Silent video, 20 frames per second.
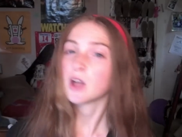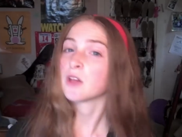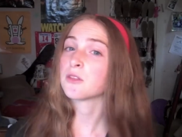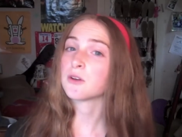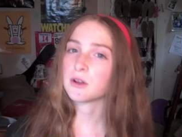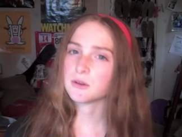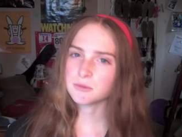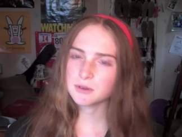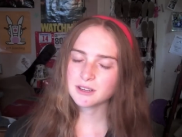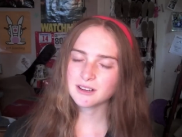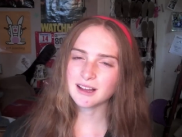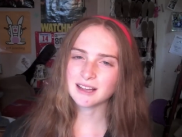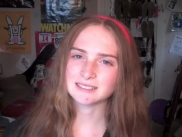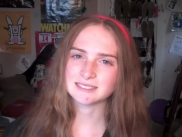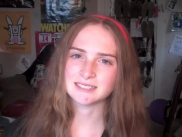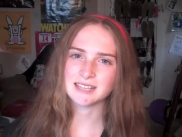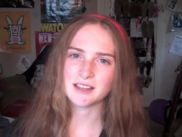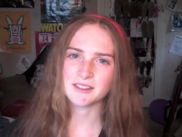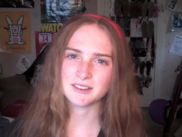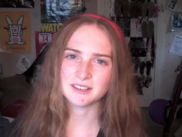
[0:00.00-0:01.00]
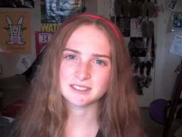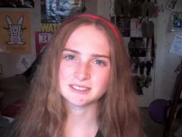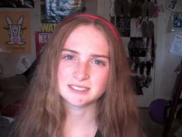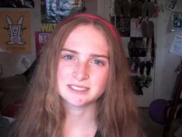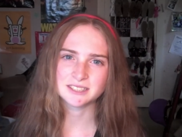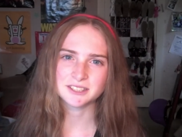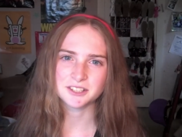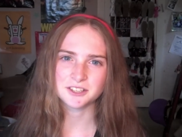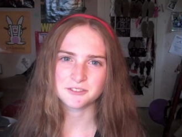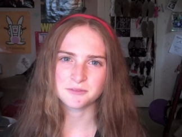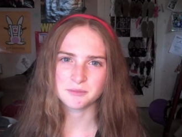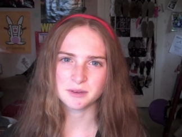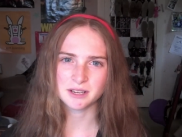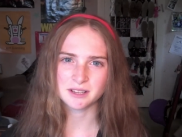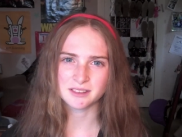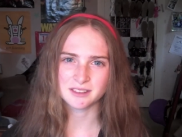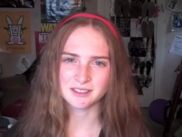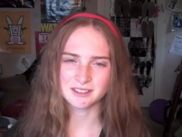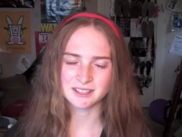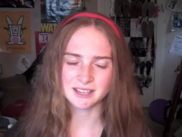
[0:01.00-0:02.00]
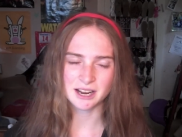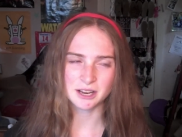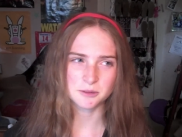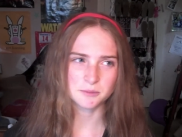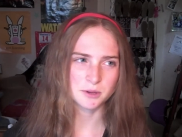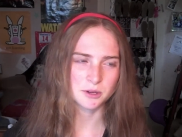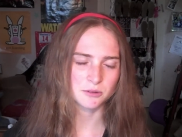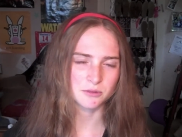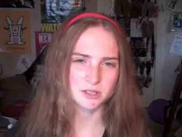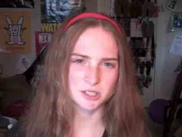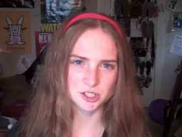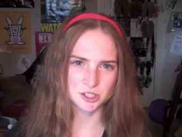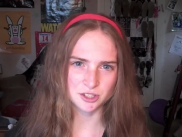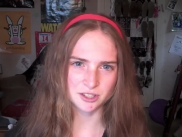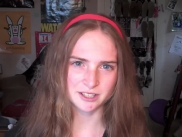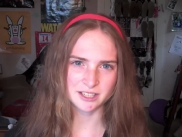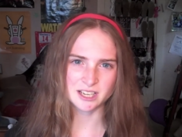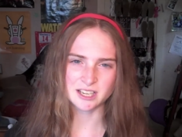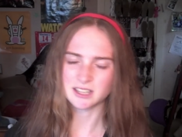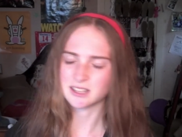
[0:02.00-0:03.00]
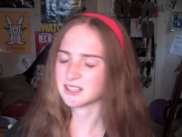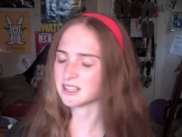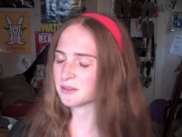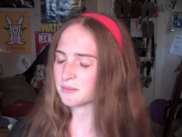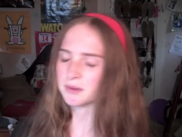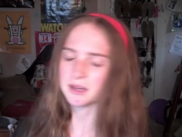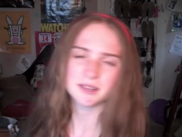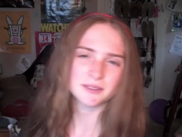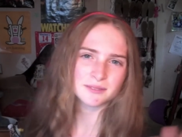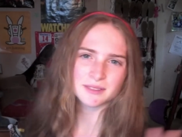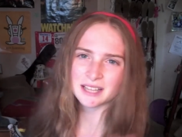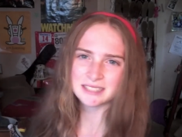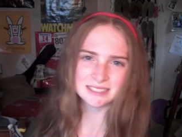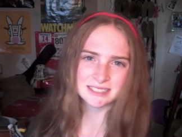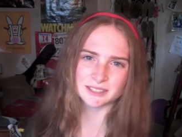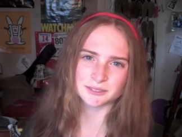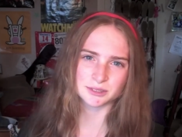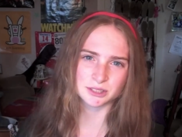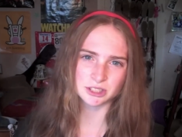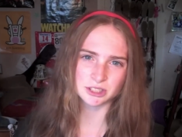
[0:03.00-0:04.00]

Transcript: Although I realize now that it's silly of me to think that I could be original in anything, but that's a different